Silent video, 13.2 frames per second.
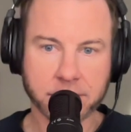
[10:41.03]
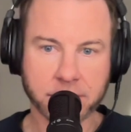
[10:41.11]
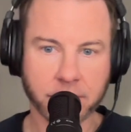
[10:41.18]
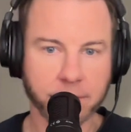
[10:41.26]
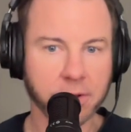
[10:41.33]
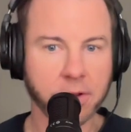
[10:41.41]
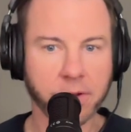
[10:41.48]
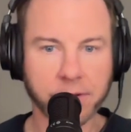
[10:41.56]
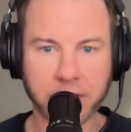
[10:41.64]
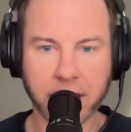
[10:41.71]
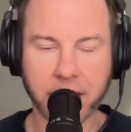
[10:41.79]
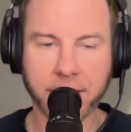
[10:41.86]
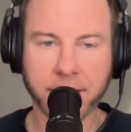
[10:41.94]
So below the
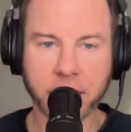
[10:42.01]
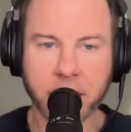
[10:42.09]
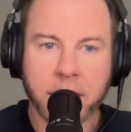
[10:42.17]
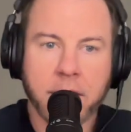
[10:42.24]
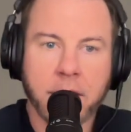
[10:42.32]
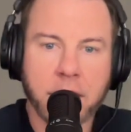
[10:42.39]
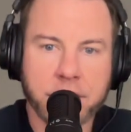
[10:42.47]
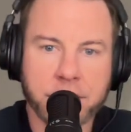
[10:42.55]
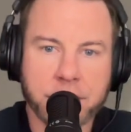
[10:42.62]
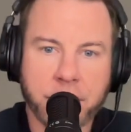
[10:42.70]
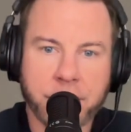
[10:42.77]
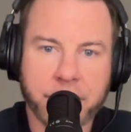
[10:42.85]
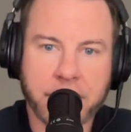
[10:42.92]
line,
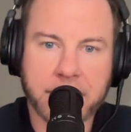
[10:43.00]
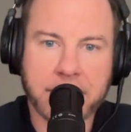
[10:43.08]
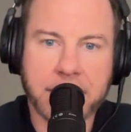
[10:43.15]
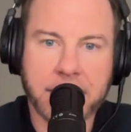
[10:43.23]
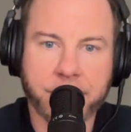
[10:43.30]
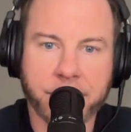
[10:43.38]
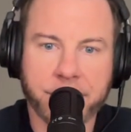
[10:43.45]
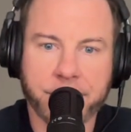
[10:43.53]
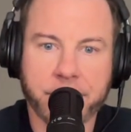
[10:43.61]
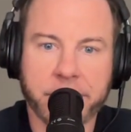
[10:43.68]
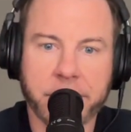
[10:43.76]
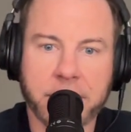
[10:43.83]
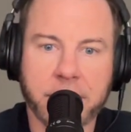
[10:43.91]
you're going to get it with a
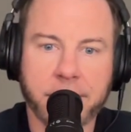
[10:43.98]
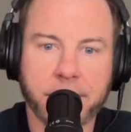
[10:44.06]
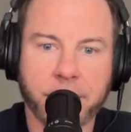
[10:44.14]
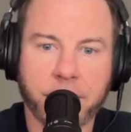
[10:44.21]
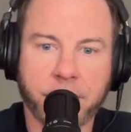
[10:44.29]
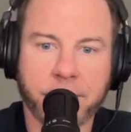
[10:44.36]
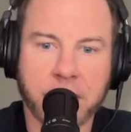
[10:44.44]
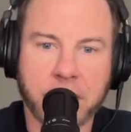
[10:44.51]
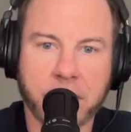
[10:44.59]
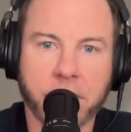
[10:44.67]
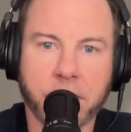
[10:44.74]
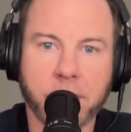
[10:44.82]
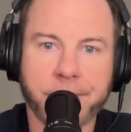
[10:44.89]
Ridley
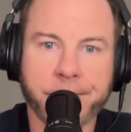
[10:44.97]
vehicle.